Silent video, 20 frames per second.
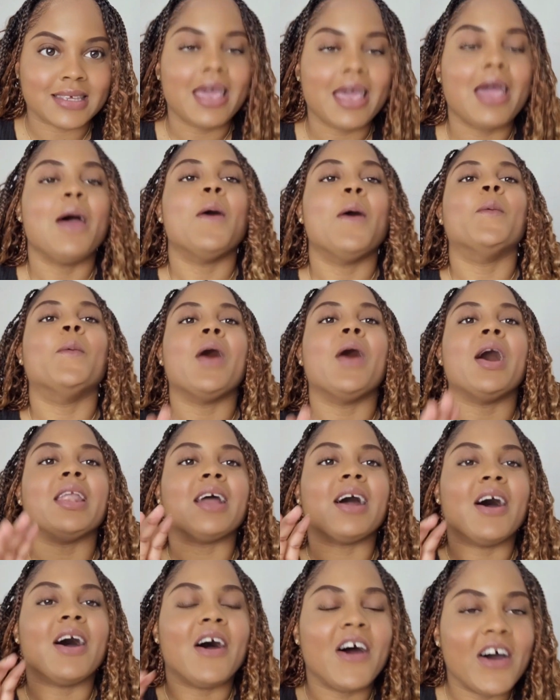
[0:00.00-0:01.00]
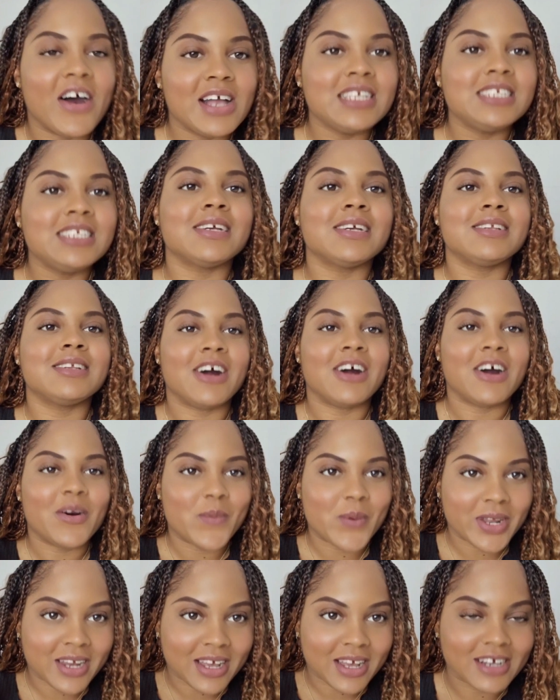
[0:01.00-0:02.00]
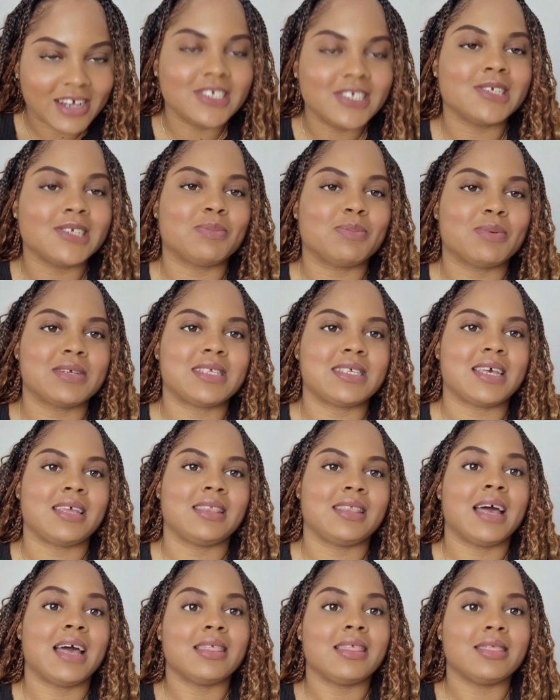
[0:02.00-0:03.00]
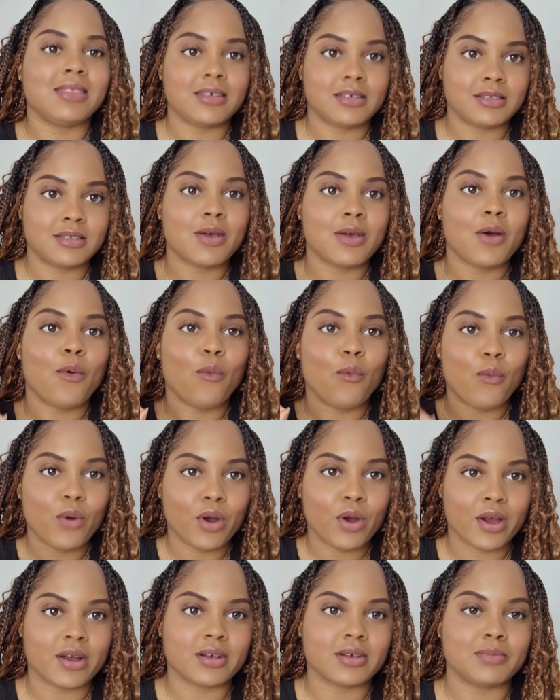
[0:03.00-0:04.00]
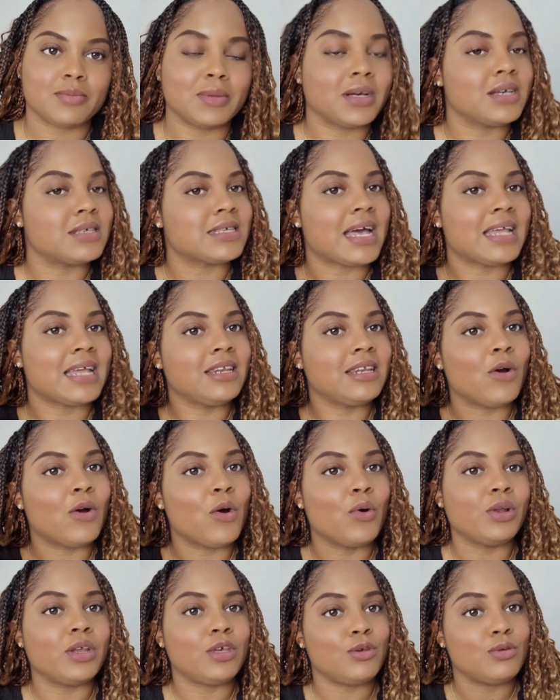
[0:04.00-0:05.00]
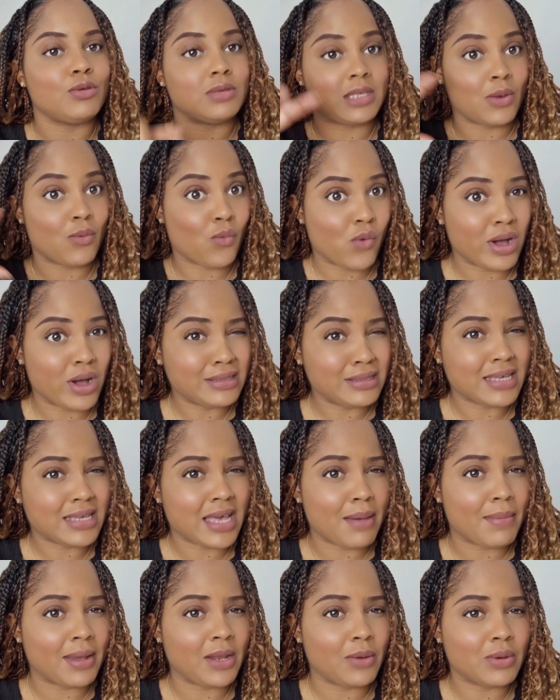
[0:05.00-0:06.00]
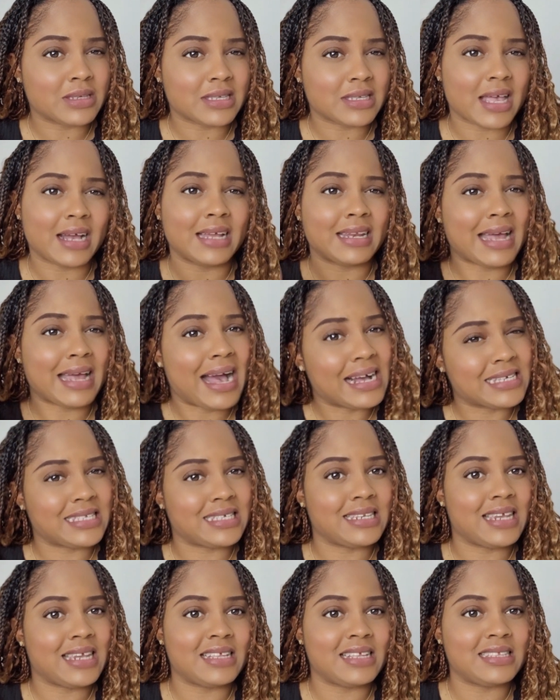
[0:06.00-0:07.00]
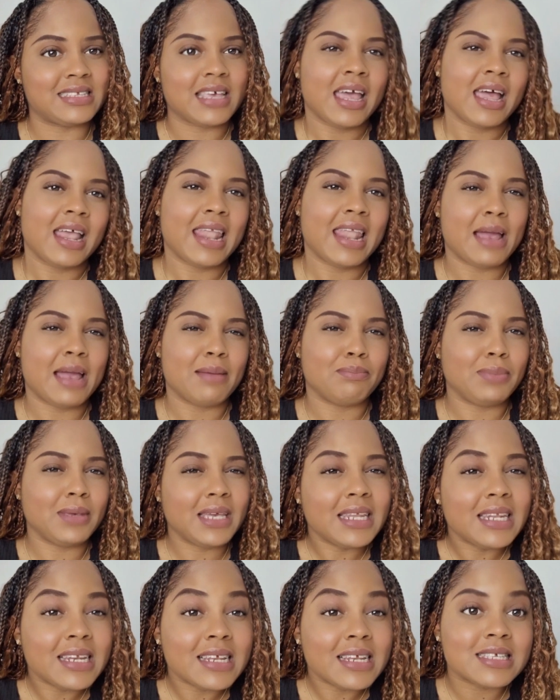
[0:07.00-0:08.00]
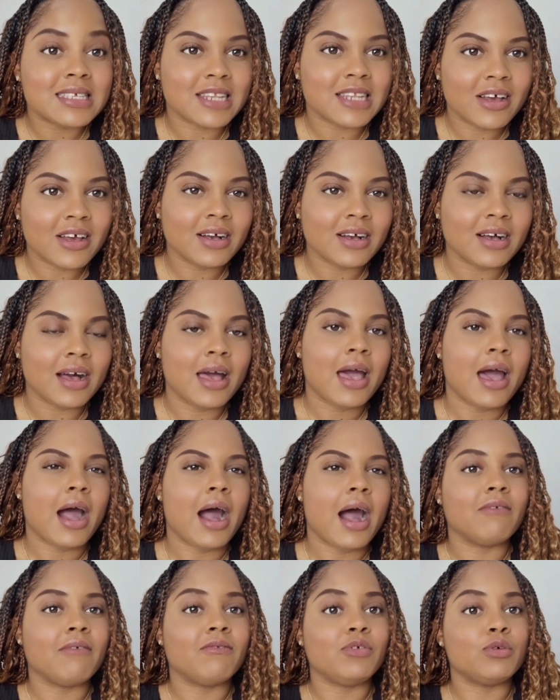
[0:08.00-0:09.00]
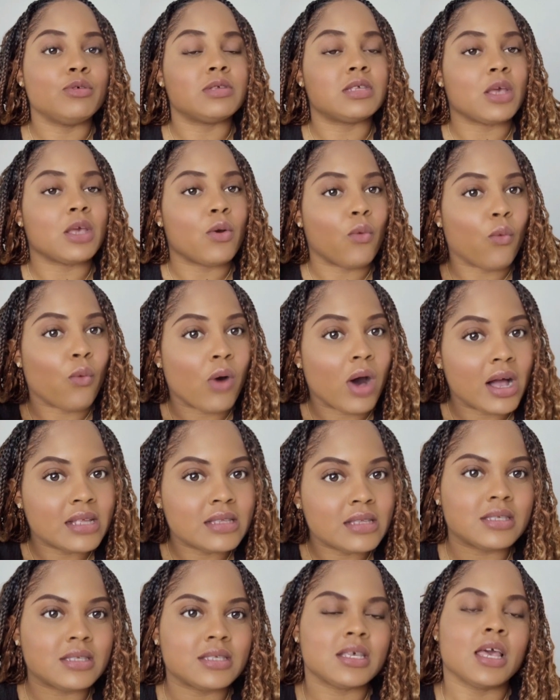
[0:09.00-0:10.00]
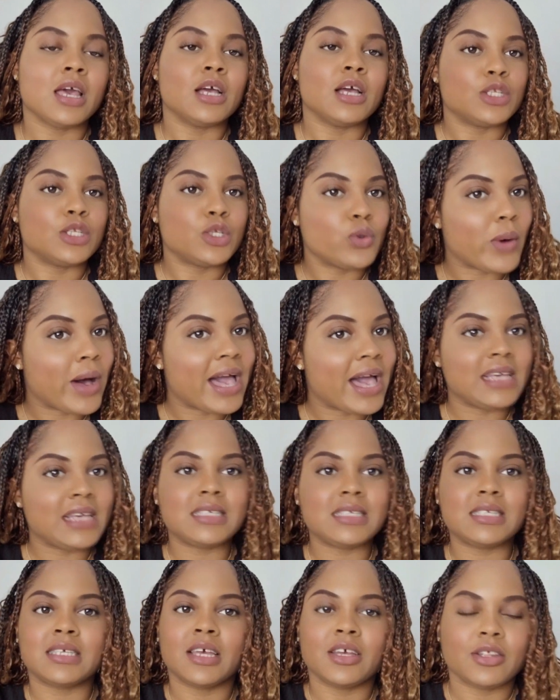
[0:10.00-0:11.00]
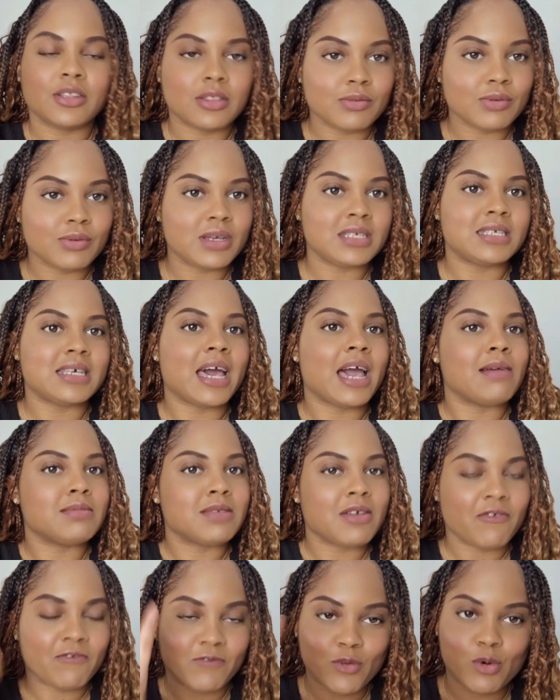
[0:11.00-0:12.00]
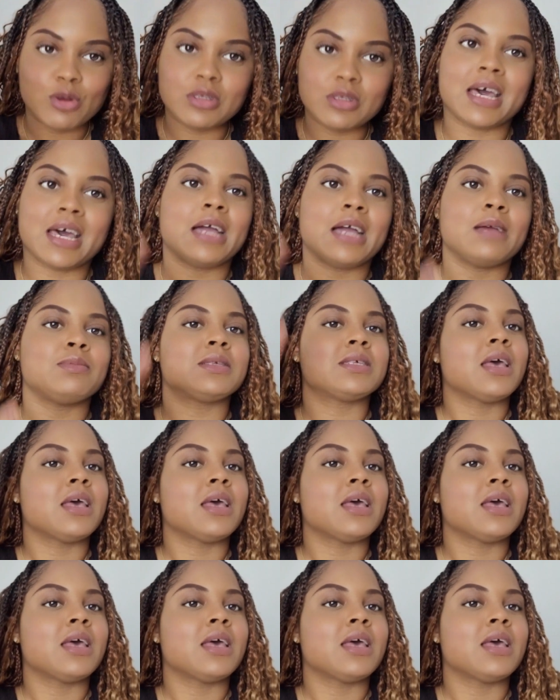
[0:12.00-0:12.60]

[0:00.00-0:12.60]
100, 100% that this worked because I didn't only use it one time and it was like an accident, like beginner's luck. I've used it once, twice, three times, four times,